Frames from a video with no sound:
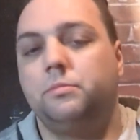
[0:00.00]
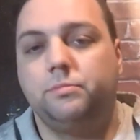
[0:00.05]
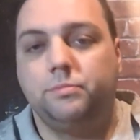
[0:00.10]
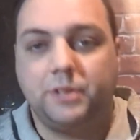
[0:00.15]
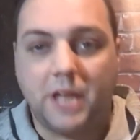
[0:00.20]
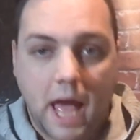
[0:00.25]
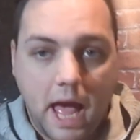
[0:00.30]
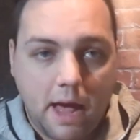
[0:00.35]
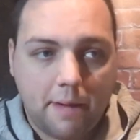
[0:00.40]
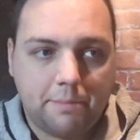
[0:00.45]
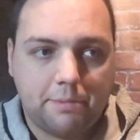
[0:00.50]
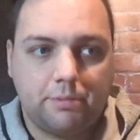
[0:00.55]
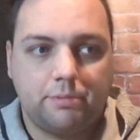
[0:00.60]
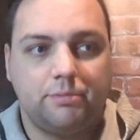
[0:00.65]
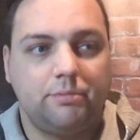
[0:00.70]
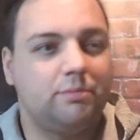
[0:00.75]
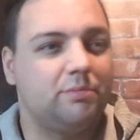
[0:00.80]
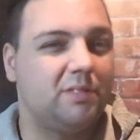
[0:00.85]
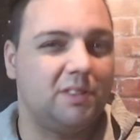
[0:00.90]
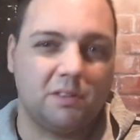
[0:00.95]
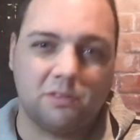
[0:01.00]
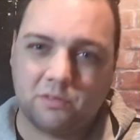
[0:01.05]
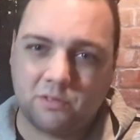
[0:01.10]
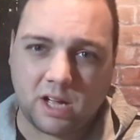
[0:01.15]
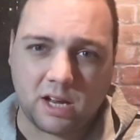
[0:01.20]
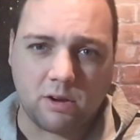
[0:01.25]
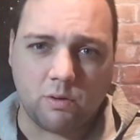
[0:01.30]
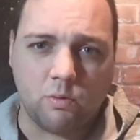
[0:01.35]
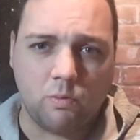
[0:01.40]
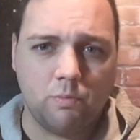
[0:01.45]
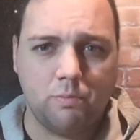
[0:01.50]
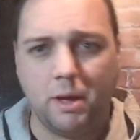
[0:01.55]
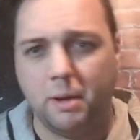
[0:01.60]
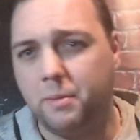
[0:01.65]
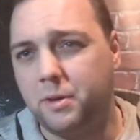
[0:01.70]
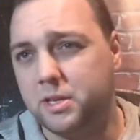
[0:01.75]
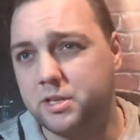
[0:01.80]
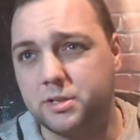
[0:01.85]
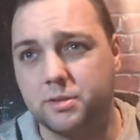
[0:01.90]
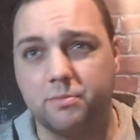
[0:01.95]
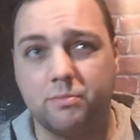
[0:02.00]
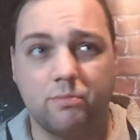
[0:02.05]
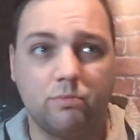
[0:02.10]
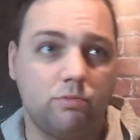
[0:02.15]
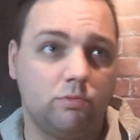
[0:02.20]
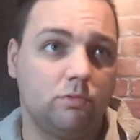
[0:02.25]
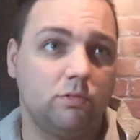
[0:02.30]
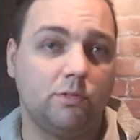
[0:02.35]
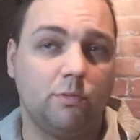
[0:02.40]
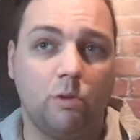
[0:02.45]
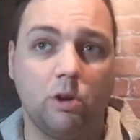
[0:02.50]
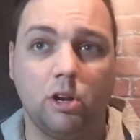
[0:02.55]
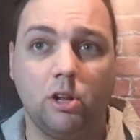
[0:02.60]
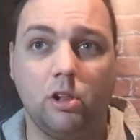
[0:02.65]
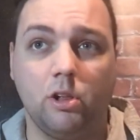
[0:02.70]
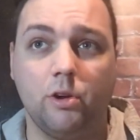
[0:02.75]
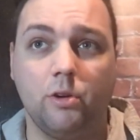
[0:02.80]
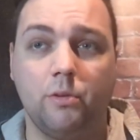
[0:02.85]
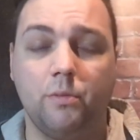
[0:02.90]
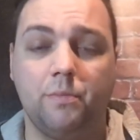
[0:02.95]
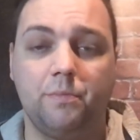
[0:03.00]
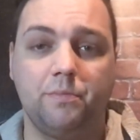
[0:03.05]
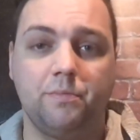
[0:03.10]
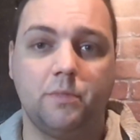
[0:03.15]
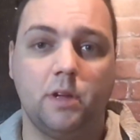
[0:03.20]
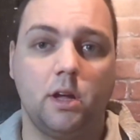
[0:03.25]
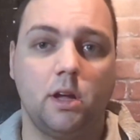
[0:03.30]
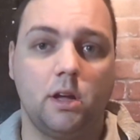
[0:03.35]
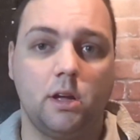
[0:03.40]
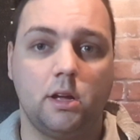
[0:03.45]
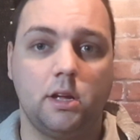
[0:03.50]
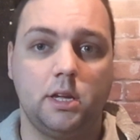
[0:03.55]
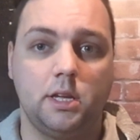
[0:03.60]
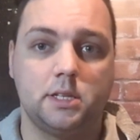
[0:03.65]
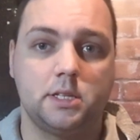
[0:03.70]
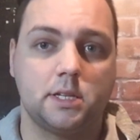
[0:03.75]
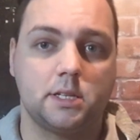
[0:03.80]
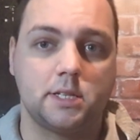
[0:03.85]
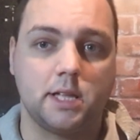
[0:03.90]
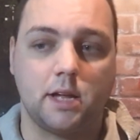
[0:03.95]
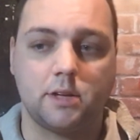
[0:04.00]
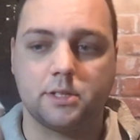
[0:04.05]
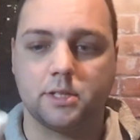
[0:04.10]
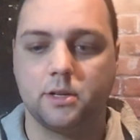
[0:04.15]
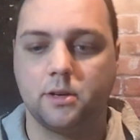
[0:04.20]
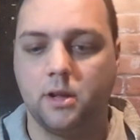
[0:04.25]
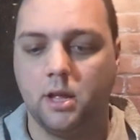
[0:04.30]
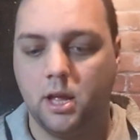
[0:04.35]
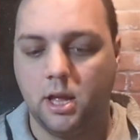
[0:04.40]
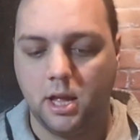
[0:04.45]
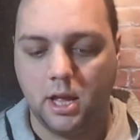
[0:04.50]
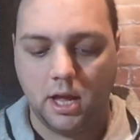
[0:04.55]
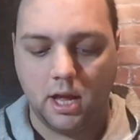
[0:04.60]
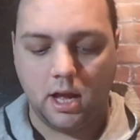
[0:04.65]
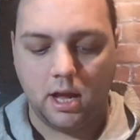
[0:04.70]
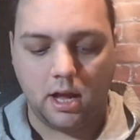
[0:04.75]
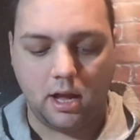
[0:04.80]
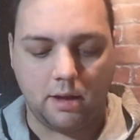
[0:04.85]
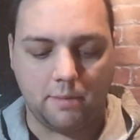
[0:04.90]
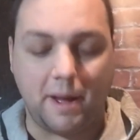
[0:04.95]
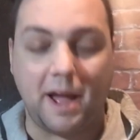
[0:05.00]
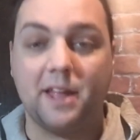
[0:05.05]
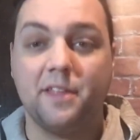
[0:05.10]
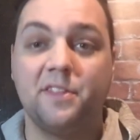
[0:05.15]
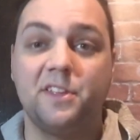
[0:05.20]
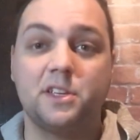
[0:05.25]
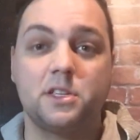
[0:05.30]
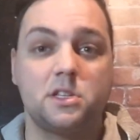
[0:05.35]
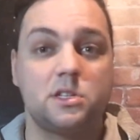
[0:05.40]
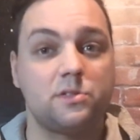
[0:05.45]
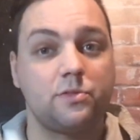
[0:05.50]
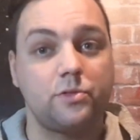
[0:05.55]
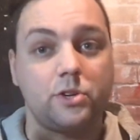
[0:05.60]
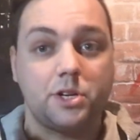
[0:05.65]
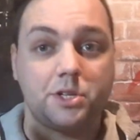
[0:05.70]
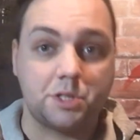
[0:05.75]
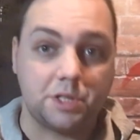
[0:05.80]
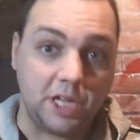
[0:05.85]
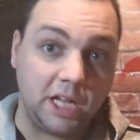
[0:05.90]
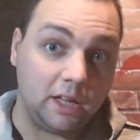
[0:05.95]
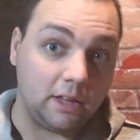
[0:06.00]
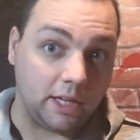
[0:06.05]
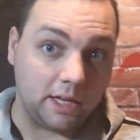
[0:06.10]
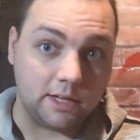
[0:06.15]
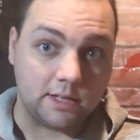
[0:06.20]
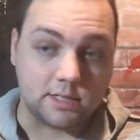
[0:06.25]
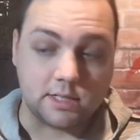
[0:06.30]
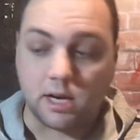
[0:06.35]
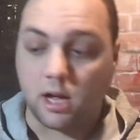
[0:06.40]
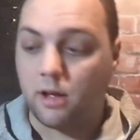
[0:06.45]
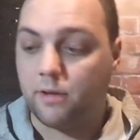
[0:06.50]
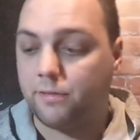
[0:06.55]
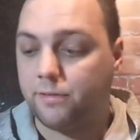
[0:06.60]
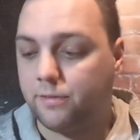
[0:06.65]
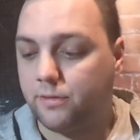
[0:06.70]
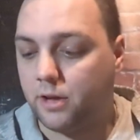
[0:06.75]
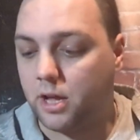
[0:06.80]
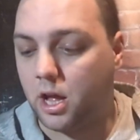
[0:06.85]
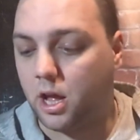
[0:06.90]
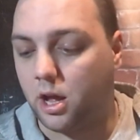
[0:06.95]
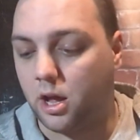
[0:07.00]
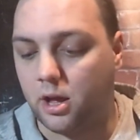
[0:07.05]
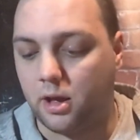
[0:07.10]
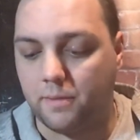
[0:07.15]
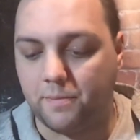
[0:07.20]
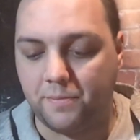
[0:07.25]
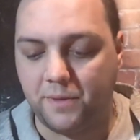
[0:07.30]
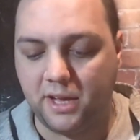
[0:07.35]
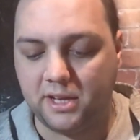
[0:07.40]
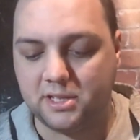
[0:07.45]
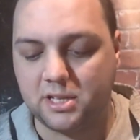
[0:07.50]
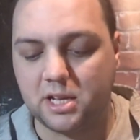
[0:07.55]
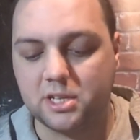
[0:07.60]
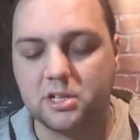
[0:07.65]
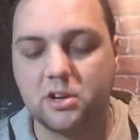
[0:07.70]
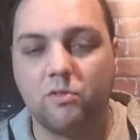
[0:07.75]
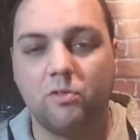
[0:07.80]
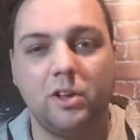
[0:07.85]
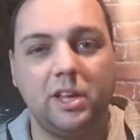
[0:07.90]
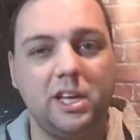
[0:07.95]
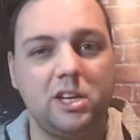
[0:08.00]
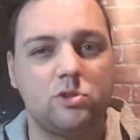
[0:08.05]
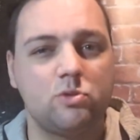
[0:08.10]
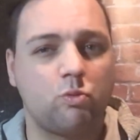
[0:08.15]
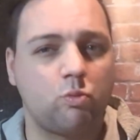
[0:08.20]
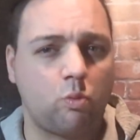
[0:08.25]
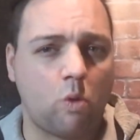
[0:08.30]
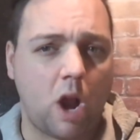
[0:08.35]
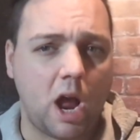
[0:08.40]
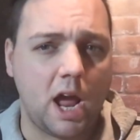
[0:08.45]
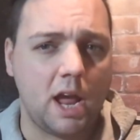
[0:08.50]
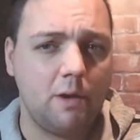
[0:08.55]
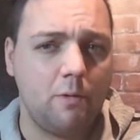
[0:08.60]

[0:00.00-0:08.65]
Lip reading: DAP and kind of maybe some wood glue, E6000. This is for sealing stuff. It doesn't really dry